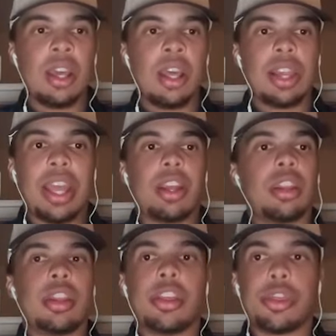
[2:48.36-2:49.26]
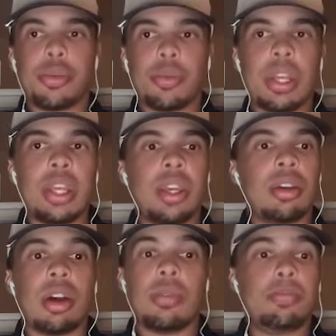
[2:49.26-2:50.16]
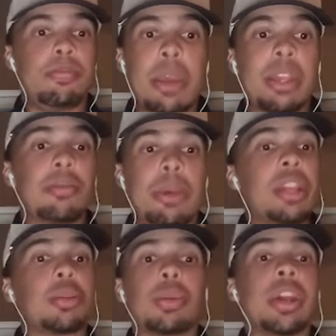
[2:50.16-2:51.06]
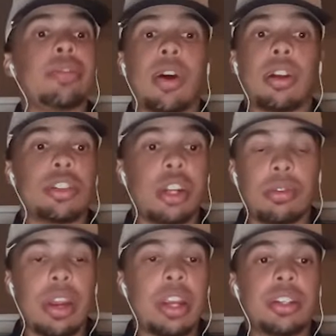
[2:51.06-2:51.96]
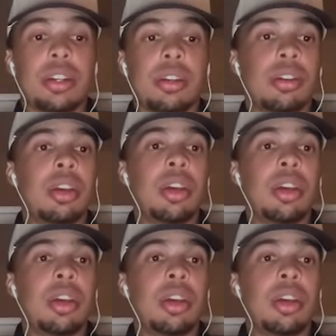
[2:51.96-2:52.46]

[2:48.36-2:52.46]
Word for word: like the three big, the big three of our generation